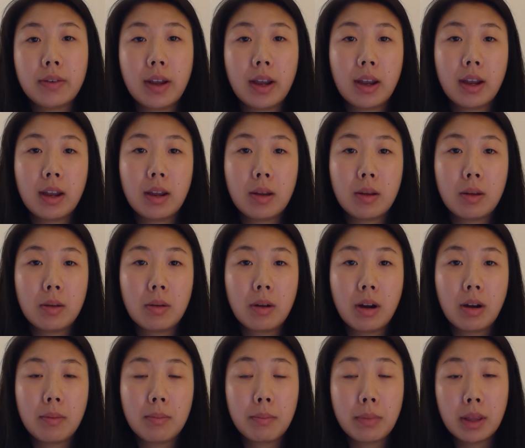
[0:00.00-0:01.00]
a
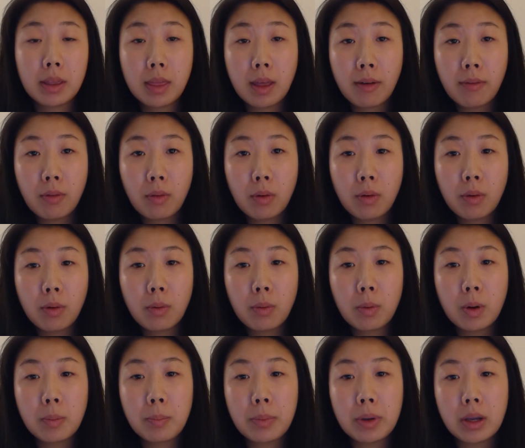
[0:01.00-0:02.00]
mid-level
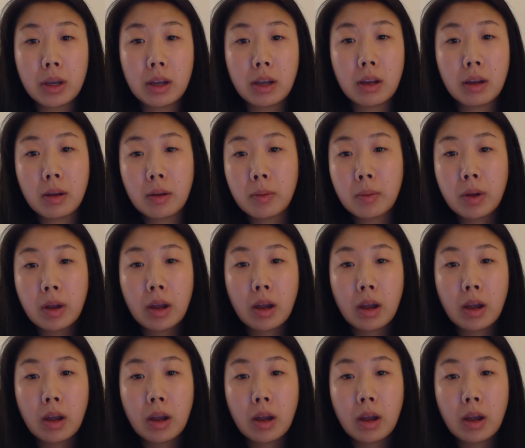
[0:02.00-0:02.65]
would be